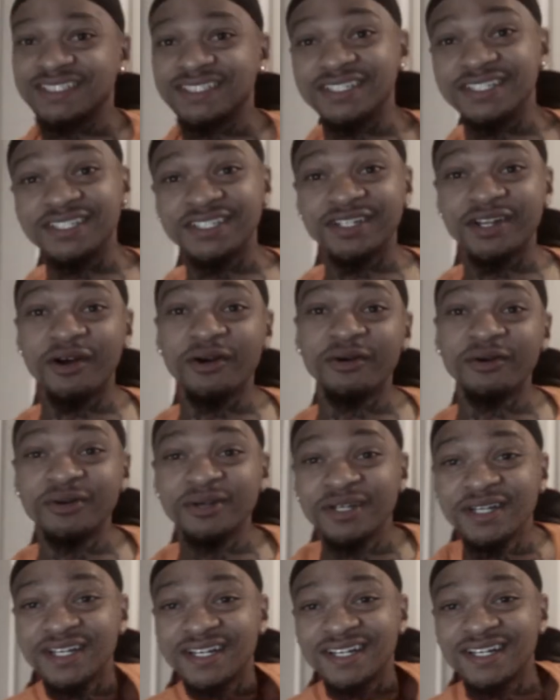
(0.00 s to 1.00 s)
you know,
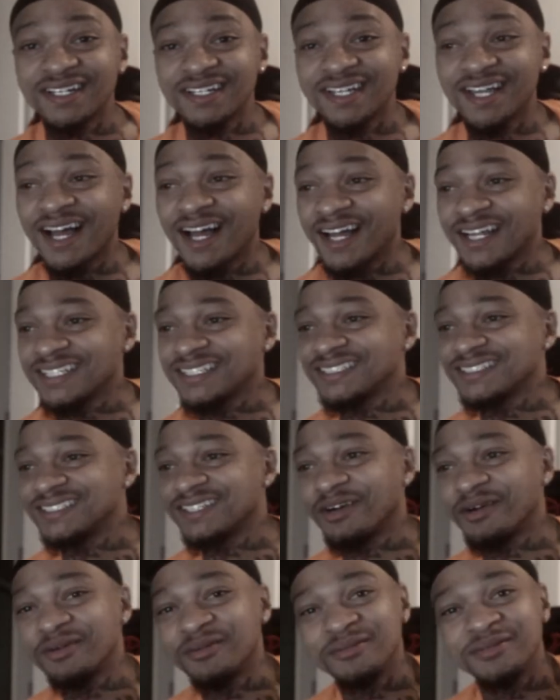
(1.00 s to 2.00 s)
God is
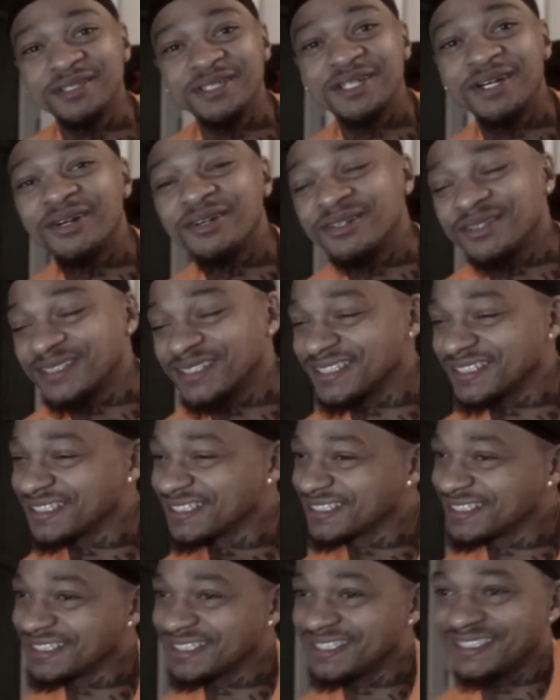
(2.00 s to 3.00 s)
dope, you know,
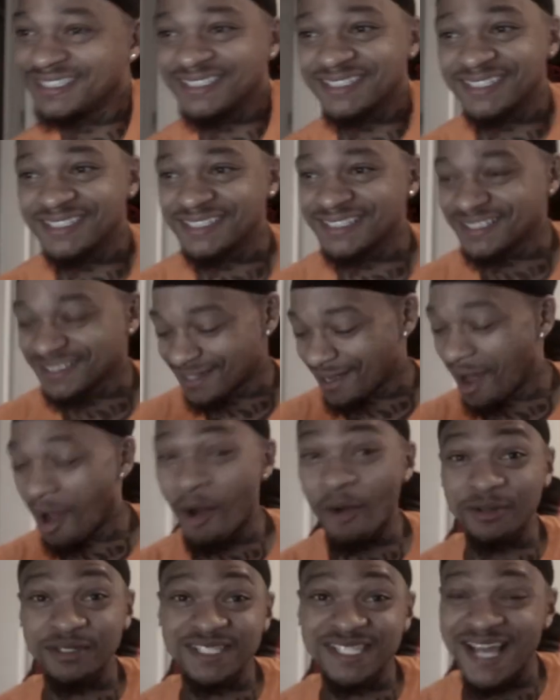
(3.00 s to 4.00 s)

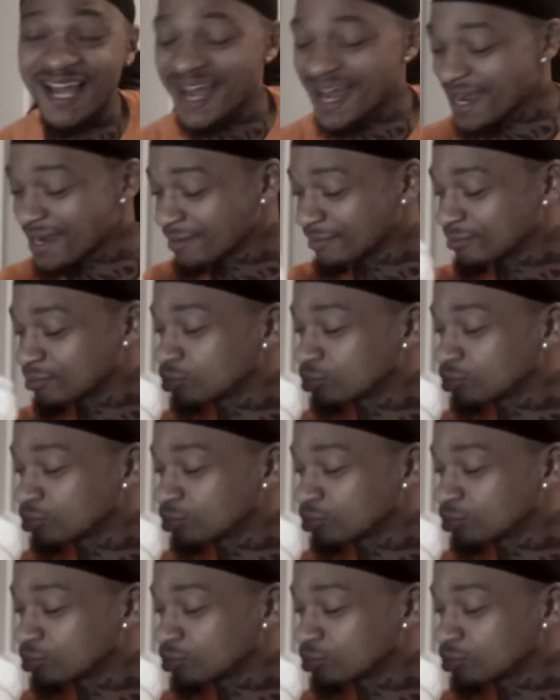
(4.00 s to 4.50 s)
all the time.